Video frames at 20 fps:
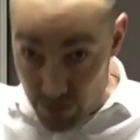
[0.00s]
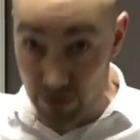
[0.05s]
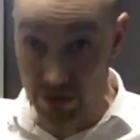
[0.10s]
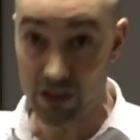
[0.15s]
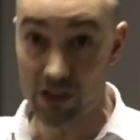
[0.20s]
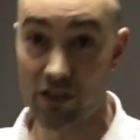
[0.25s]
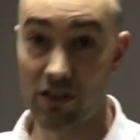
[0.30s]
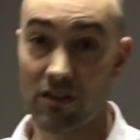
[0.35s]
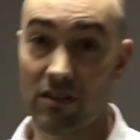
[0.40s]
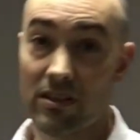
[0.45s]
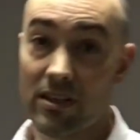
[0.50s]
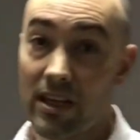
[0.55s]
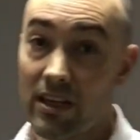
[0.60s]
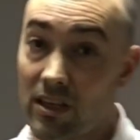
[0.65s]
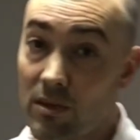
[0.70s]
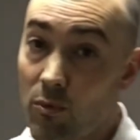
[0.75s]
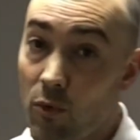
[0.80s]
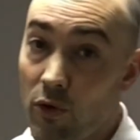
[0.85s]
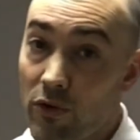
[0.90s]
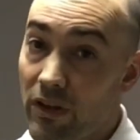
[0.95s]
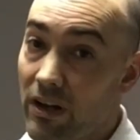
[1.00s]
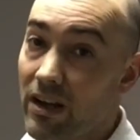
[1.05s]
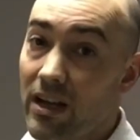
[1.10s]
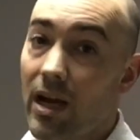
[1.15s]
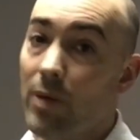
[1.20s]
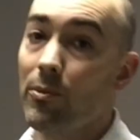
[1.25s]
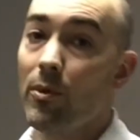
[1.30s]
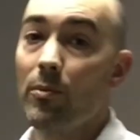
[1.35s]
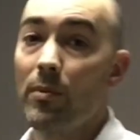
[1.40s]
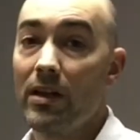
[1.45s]
really shouldn't take you more than a
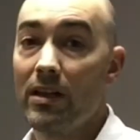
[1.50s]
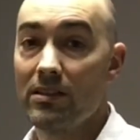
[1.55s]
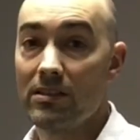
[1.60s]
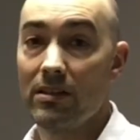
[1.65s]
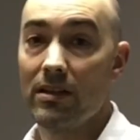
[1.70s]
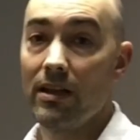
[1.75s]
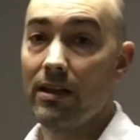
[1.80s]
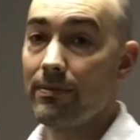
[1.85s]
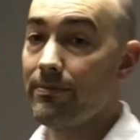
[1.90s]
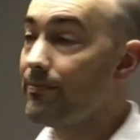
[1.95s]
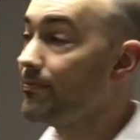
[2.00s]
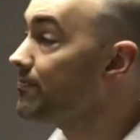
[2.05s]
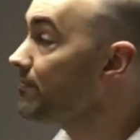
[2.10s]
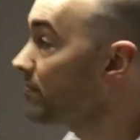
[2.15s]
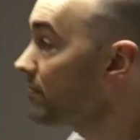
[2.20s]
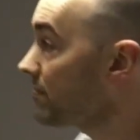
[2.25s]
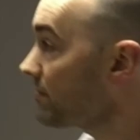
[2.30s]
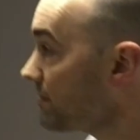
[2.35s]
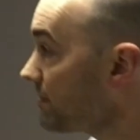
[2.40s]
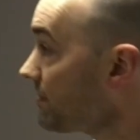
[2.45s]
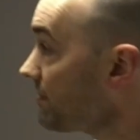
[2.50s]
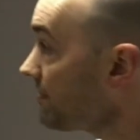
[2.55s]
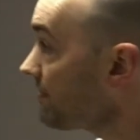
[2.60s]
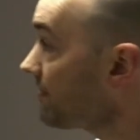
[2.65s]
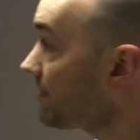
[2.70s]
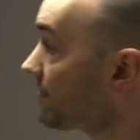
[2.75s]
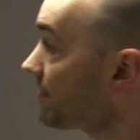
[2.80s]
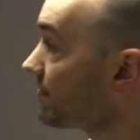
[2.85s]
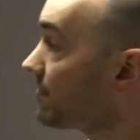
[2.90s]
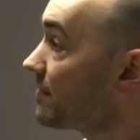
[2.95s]
couple minutes a day.
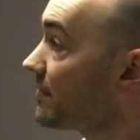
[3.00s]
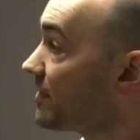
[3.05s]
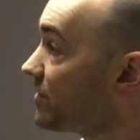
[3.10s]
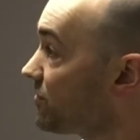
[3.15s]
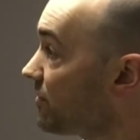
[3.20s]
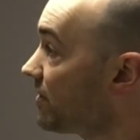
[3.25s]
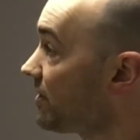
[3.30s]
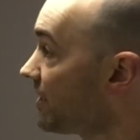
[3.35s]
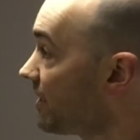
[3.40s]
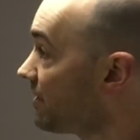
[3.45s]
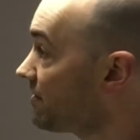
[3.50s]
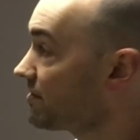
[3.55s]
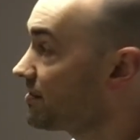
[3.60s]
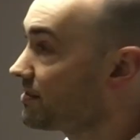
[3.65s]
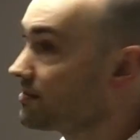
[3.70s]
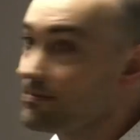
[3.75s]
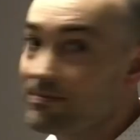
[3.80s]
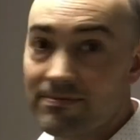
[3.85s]
Is there anything else?